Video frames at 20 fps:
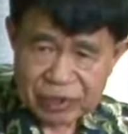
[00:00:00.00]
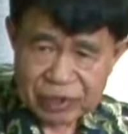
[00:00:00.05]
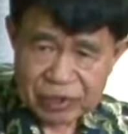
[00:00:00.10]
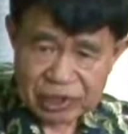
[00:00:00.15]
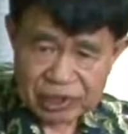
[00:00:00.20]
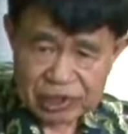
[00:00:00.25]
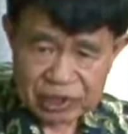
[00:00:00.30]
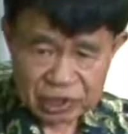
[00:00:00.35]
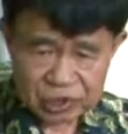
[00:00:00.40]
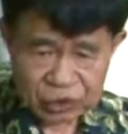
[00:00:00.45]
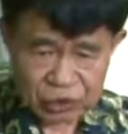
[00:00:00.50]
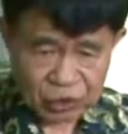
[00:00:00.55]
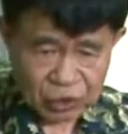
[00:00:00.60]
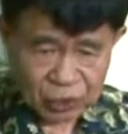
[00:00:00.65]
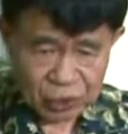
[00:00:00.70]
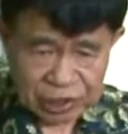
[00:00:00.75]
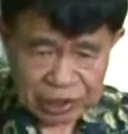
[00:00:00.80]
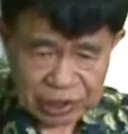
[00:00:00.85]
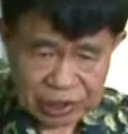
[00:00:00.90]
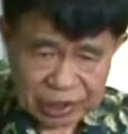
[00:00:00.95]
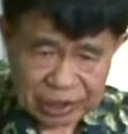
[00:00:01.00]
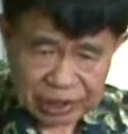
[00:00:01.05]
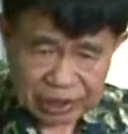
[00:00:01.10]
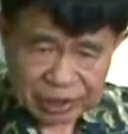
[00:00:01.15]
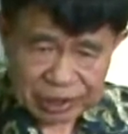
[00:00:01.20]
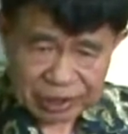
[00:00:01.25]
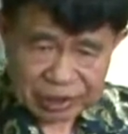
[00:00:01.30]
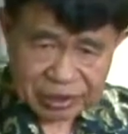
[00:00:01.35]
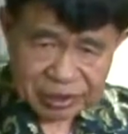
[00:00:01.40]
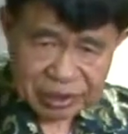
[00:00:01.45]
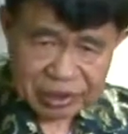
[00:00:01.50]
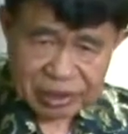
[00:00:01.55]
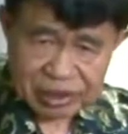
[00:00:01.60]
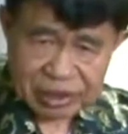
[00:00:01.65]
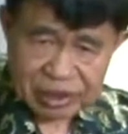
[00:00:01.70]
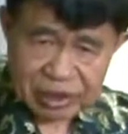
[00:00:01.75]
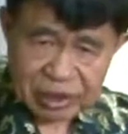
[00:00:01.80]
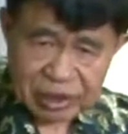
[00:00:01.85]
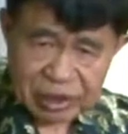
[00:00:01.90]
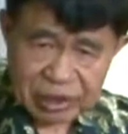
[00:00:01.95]
It is always like this.
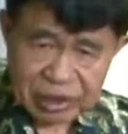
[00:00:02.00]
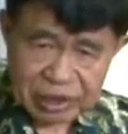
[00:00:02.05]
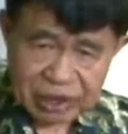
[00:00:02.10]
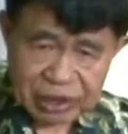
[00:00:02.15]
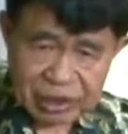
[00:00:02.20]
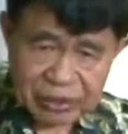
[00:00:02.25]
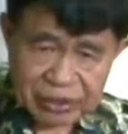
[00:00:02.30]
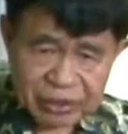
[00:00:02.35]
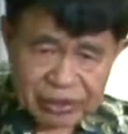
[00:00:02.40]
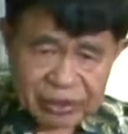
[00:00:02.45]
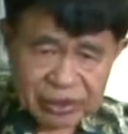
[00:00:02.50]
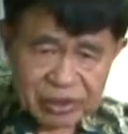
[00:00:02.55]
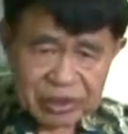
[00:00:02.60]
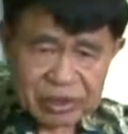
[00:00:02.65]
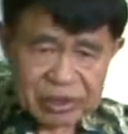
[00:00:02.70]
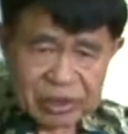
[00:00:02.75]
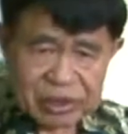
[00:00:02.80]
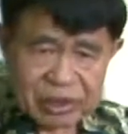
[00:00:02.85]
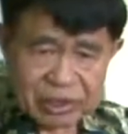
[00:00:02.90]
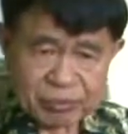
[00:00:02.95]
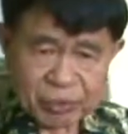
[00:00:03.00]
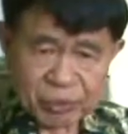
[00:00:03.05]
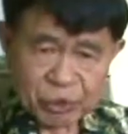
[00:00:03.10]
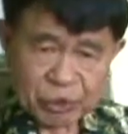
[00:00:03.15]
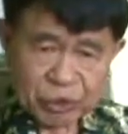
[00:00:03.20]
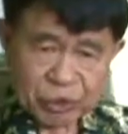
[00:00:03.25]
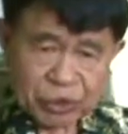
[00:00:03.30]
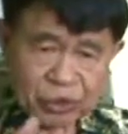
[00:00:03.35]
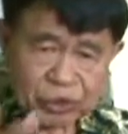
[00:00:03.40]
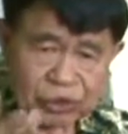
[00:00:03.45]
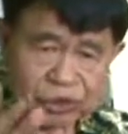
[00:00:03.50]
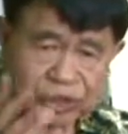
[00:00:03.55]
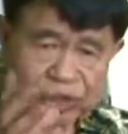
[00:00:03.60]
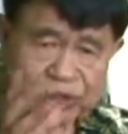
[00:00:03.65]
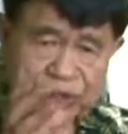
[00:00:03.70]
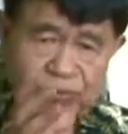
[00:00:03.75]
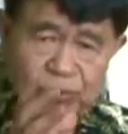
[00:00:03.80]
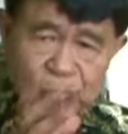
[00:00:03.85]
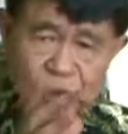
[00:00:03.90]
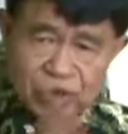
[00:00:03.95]
And now, if you
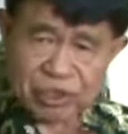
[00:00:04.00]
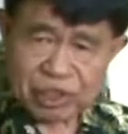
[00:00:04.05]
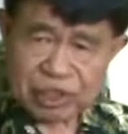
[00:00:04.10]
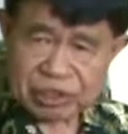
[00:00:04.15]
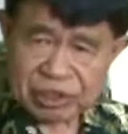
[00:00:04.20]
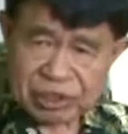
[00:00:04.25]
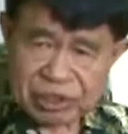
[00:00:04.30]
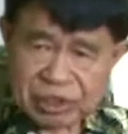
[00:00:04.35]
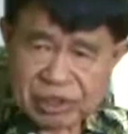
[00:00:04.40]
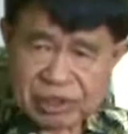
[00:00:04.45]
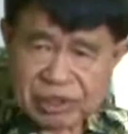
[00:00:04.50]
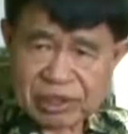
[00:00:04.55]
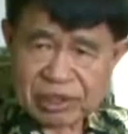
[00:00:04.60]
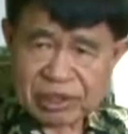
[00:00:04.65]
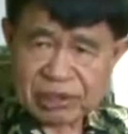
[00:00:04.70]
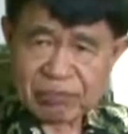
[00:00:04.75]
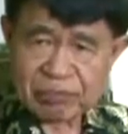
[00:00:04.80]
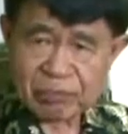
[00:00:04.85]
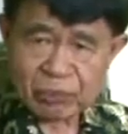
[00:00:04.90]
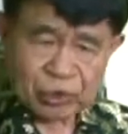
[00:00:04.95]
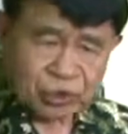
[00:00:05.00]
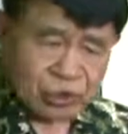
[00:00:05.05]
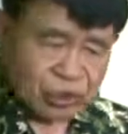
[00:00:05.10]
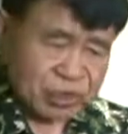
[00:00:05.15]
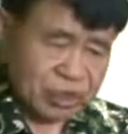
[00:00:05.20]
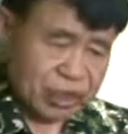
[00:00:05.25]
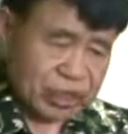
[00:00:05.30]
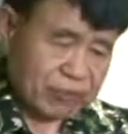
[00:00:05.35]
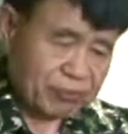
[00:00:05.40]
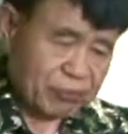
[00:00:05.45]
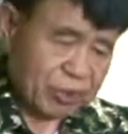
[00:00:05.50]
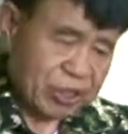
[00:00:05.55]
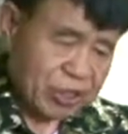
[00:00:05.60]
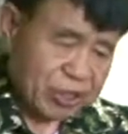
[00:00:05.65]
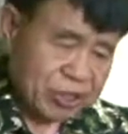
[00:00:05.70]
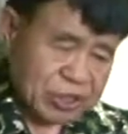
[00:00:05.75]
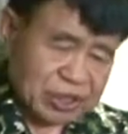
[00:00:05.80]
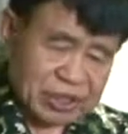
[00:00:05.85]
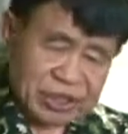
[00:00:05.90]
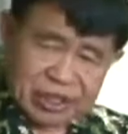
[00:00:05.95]
see Moses the
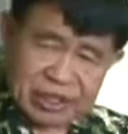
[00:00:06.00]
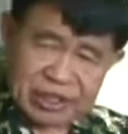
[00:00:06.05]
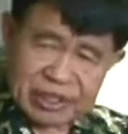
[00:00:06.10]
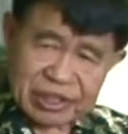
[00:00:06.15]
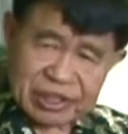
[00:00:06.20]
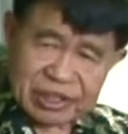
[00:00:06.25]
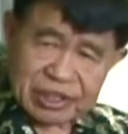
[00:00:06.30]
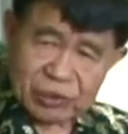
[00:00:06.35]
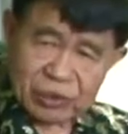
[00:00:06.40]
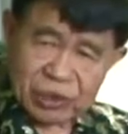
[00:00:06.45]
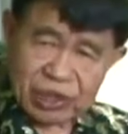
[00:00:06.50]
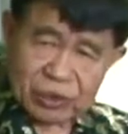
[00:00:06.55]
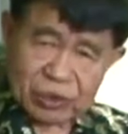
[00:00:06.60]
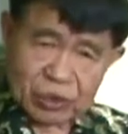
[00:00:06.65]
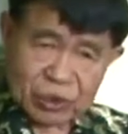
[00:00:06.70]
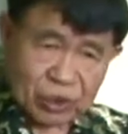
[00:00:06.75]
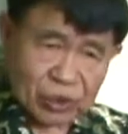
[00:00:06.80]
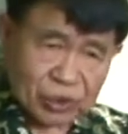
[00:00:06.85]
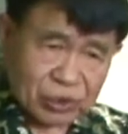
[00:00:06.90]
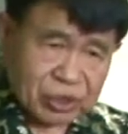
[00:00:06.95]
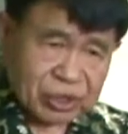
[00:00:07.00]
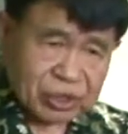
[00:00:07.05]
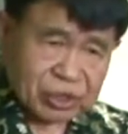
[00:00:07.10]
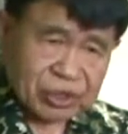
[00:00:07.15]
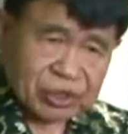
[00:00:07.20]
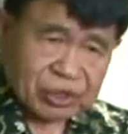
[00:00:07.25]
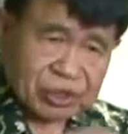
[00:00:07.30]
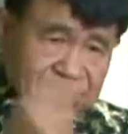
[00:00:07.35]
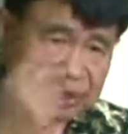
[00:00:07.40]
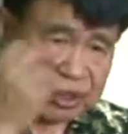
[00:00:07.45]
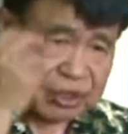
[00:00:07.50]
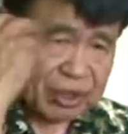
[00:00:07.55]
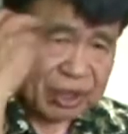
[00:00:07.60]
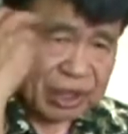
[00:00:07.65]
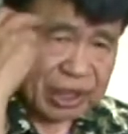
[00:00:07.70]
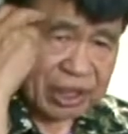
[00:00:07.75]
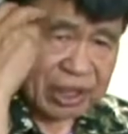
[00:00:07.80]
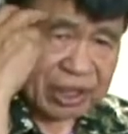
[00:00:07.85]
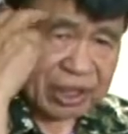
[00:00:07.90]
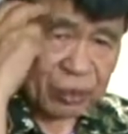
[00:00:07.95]
first, the one who wrote
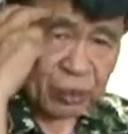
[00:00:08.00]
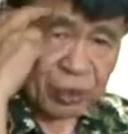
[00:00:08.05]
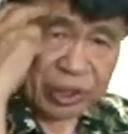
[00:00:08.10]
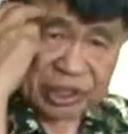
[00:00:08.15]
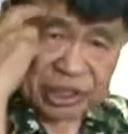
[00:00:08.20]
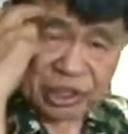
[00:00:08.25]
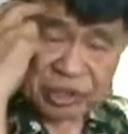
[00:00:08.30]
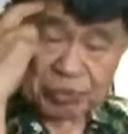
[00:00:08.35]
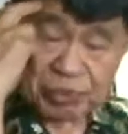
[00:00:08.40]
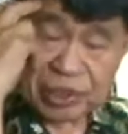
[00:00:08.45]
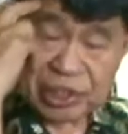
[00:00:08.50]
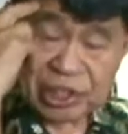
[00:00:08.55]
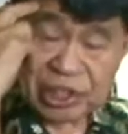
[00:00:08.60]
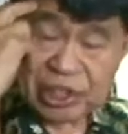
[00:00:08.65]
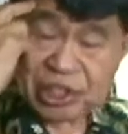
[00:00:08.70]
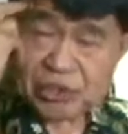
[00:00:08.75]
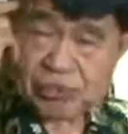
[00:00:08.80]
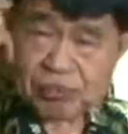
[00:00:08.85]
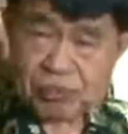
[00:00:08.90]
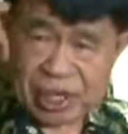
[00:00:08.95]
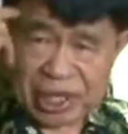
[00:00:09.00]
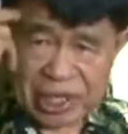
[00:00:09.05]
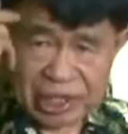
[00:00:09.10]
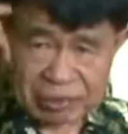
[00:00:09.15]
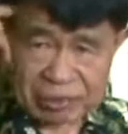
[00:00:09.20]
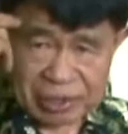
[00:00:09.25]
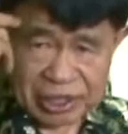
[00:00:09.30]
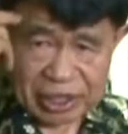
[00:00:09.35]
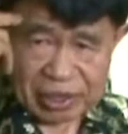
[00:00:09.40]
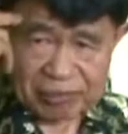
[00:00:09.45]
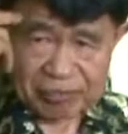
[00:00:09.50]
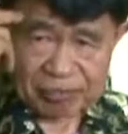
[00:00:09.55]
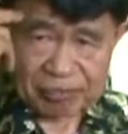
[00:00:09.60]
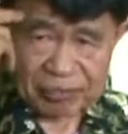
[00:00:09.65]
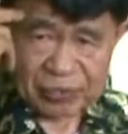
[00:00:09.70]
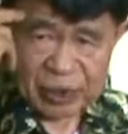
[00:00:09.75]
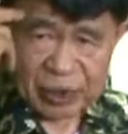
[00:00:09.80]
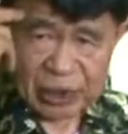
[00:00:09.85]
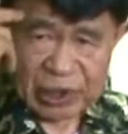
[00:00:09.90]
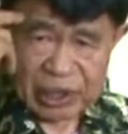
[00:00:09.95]
what is being inspired by
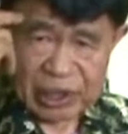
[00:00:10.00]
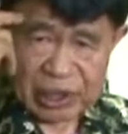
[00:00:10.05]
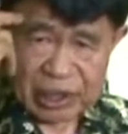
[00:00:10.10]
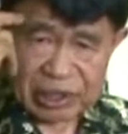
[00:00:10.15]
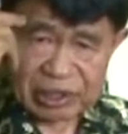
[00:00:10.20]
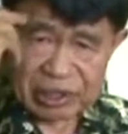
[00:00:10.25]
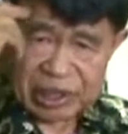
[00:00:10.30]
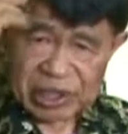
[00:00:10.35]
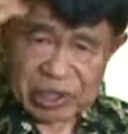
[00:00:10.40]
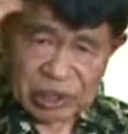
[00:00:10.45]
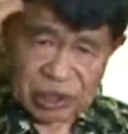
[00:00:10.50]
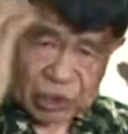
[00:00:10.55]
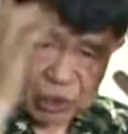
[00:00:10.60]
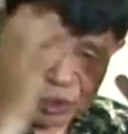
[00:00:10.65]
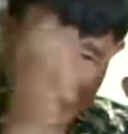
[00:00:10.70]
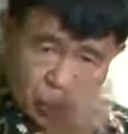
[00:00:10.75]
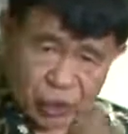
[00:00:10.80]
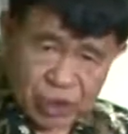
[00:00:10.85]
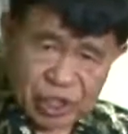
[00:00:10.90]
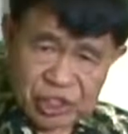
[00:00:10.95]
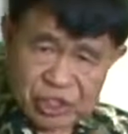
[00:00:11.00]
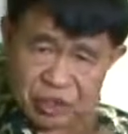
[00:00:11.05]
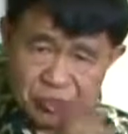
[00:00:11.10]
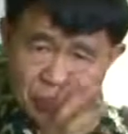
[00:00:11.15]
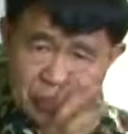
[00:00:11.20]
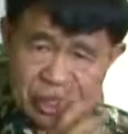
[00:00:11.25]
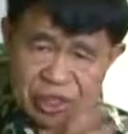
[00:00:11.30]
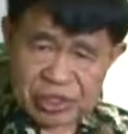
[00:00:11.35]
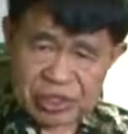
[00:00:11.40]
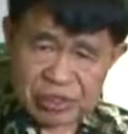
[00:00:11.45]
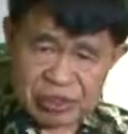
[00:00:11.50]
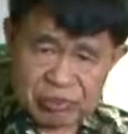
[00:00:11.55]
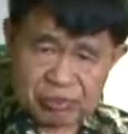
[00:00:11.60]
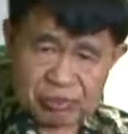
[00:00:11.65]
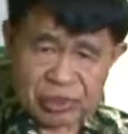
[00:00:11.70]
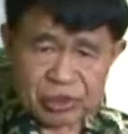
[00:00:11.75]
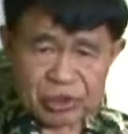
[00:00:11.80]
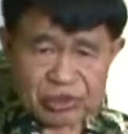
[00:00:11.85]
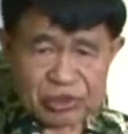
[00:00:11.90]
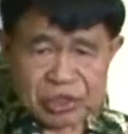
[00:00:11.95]
him, it is true inspiration
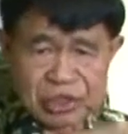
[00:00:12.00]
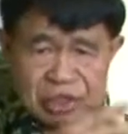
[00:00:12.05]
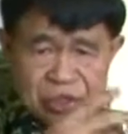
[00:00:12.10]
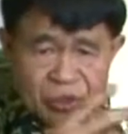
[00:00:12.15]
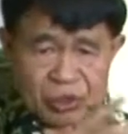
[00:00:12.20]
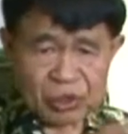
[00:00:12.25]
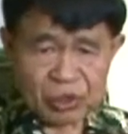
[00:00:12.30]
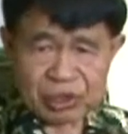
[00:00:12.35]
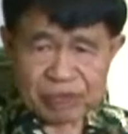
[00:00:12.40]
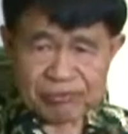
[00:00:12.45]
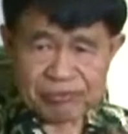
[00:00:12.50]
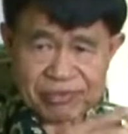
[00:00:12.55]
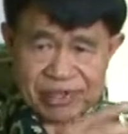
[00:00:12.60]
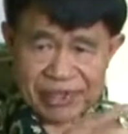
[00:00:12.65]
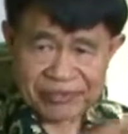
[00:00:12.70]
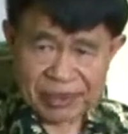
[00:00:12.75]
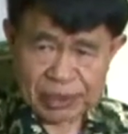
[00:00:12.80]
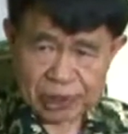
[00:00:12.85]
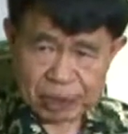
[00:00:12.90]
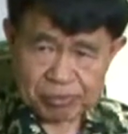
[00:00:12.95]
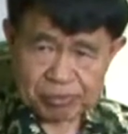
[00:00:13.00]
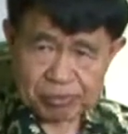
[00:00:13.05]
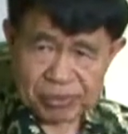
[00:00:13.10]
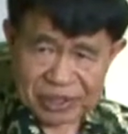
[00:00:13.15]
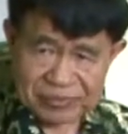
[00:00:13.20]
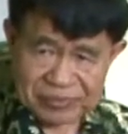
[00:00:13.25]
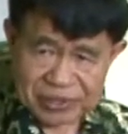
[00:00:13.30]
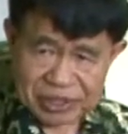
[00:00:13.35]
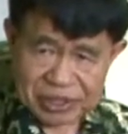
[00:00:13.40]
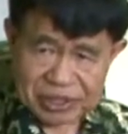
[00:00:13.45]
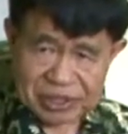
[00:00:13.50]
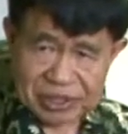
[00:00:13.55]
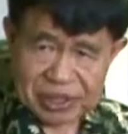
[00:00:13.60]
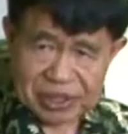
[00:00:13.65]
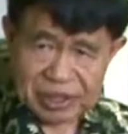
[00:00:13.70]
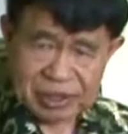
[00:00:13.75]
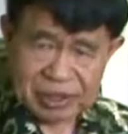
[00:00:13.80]
because they are called prophets.